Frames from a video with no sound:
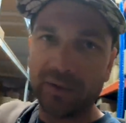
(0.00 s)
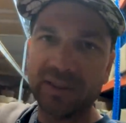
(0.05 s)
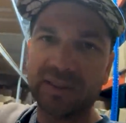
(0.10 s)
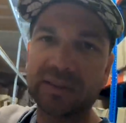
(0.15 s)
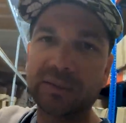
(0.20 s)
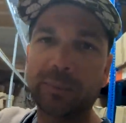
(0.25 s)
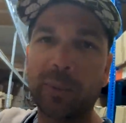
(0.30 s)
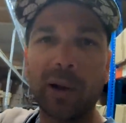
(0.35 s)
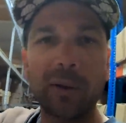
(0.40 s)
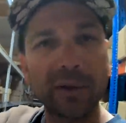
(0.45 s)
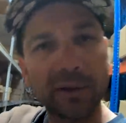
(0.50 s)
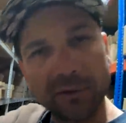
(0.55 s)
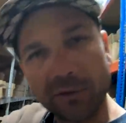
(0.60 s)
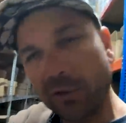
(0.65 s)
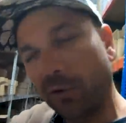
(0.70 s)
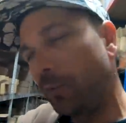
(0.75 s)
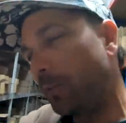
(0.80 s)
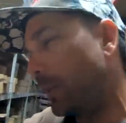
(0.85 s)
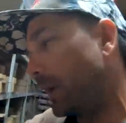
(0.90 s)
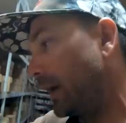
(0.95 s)
this is probably
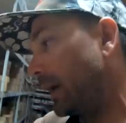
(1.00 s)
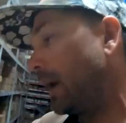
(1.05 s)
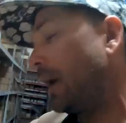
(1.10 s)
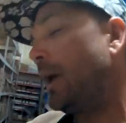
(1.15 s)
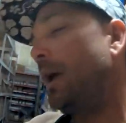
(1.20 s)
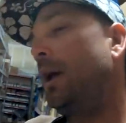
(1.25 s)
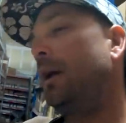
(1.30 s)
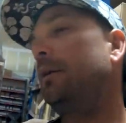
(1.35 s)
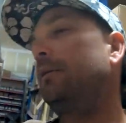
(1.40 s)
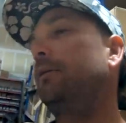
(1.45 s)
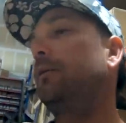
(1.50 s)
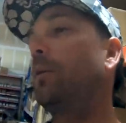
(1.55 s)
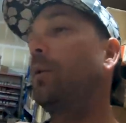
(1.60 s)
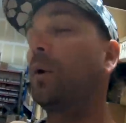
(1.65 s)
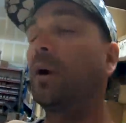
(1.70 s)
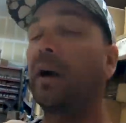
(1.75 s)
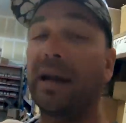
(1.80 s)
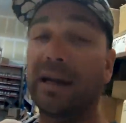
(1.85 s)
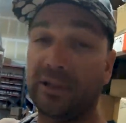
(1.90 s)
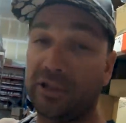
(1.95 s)
too big
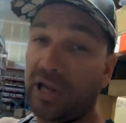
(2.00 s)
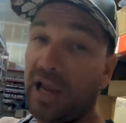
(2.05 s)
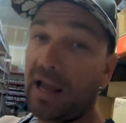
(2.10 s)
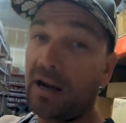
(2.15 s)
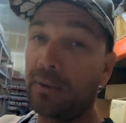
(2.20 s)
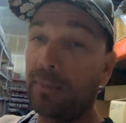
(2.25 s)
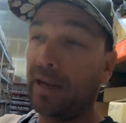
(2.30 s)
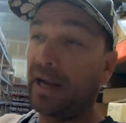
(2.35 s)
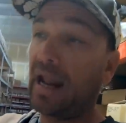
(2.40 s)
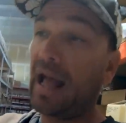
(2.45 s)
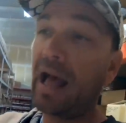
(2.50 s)
for a chatterbait.